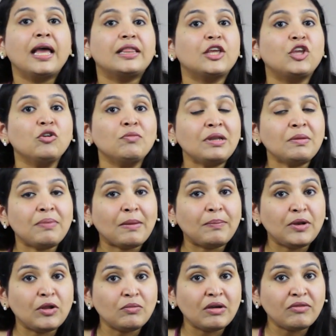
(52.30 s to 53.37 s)
The human
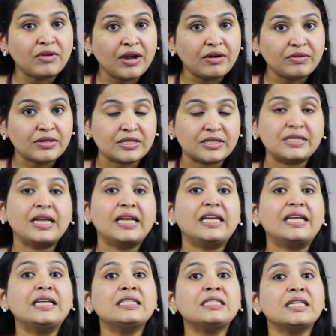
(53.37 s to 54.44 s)
papillomavirus
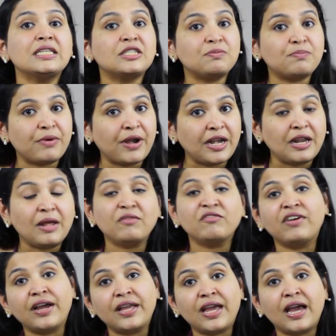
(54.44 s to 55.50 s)
is spread
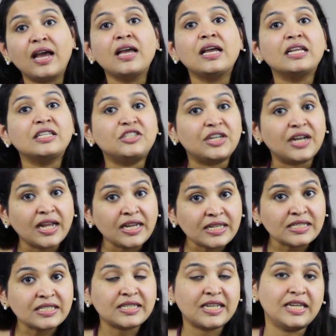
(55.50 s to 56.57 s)
via
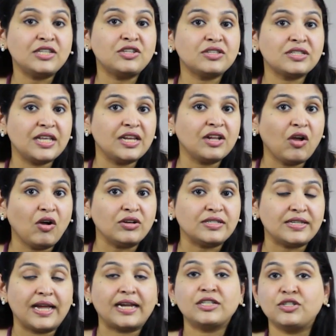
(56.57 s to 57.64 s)
genital skin-to-skin
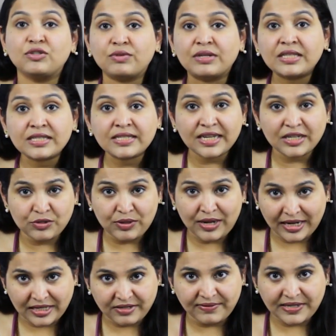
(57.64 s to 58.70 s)
contact during the
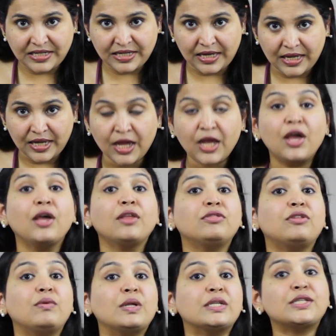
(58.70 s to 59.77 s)
sexual activity.
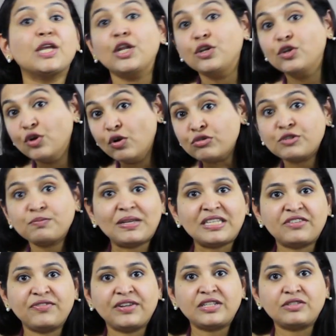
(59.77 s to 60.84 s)
There is no
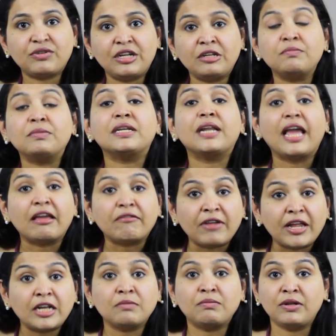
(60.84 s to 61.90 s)
specific treatment
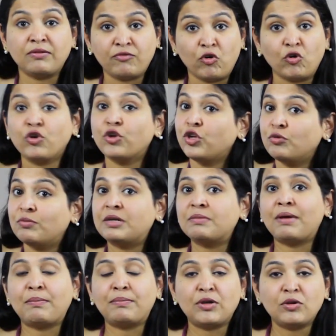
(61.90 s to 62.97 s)
available for human
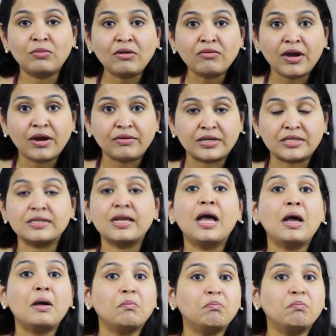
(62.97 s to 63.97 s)
papillomavirus,